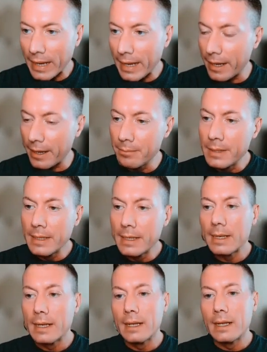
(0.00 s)

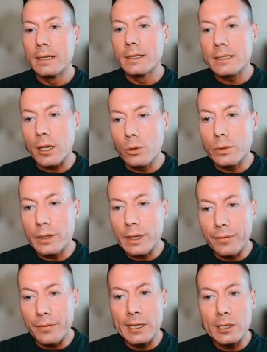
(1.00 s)
So,
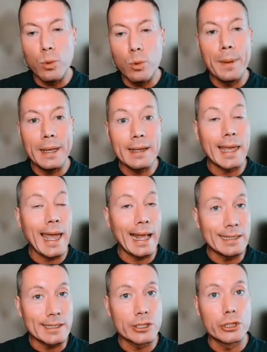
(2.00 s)
yeah, these will be
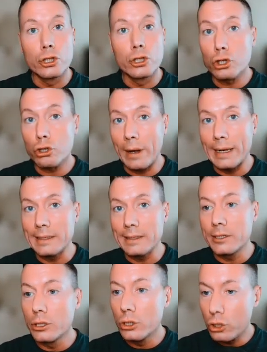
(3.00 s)
against
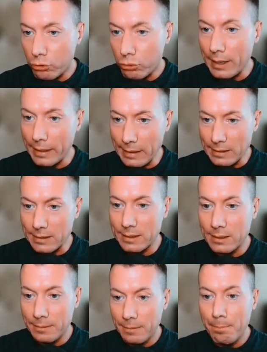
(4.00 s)
trend
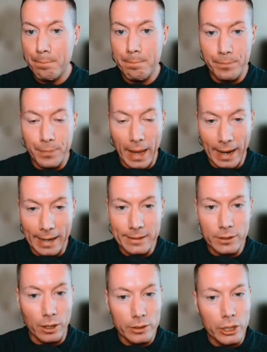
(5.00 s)
trades.
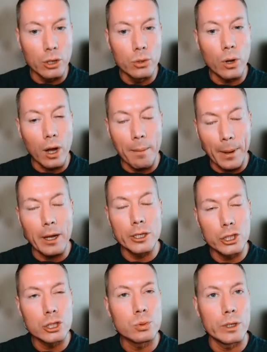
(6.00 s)
And, you know, but I
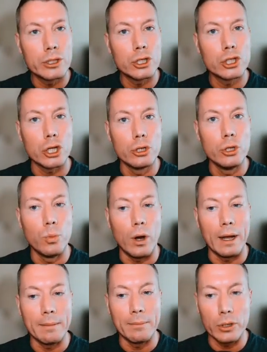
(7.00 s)
just wanted to show you
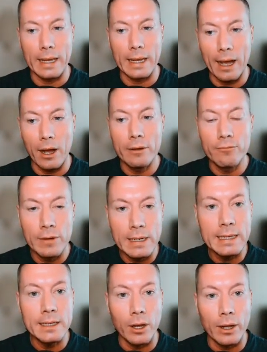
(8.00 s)
what I'm looking at. I
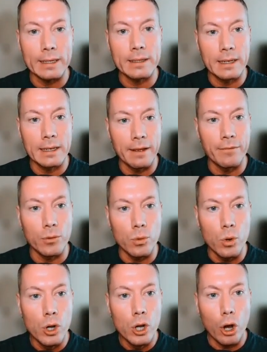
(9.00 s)
really like the
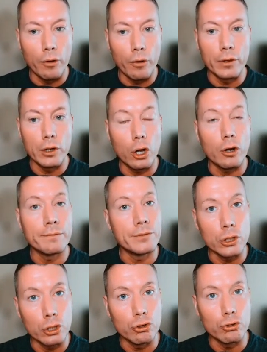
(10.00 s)
level of a lot of
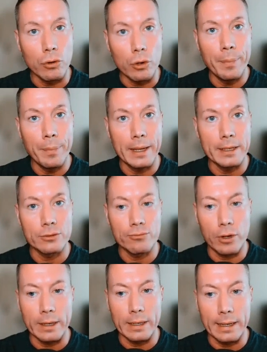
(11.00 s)
the euro pairs
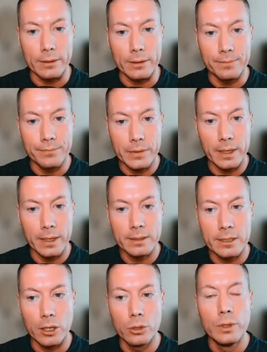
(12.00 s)
right now. Yeah,
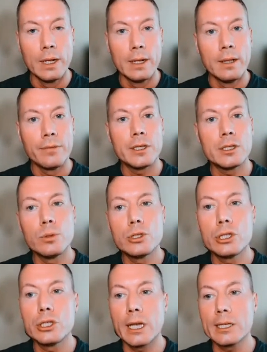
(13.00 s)
so this would
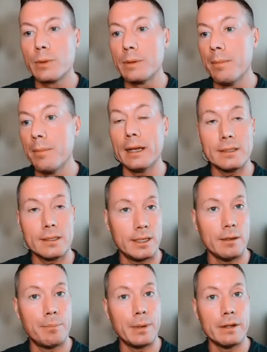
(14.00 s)
suggest we might
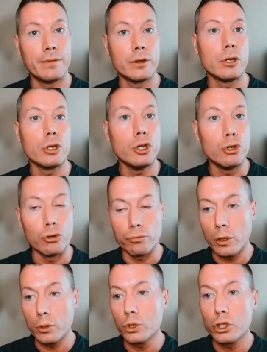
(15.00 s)
see a bit of a
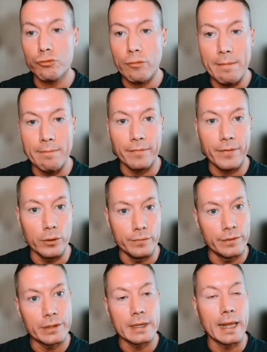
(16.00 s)
euro strength
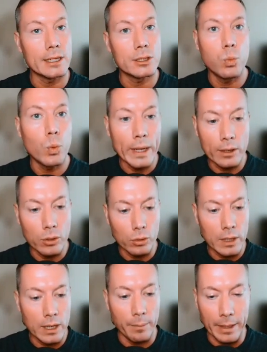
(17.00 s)
over the next week
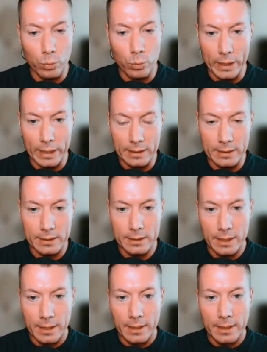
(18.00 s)
or coming
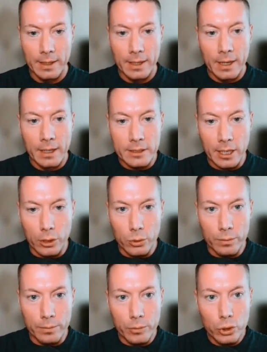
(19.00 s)
weeks.
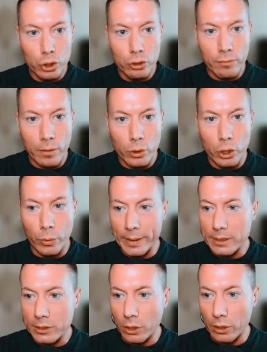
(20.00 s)
So euro
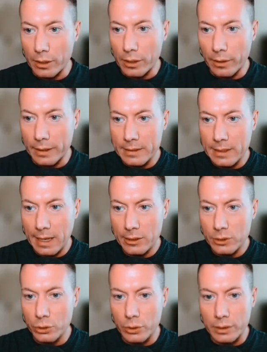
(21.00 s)
US dollar, guys,
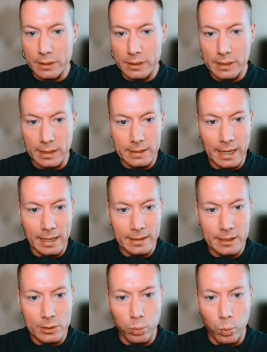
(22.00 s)
as you can see, is at
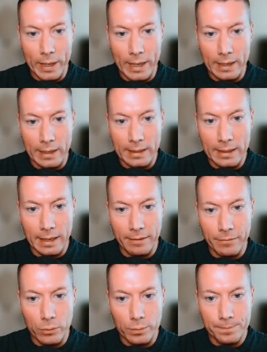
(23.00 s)
this weekly
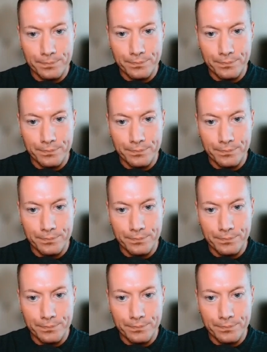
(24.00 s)
level.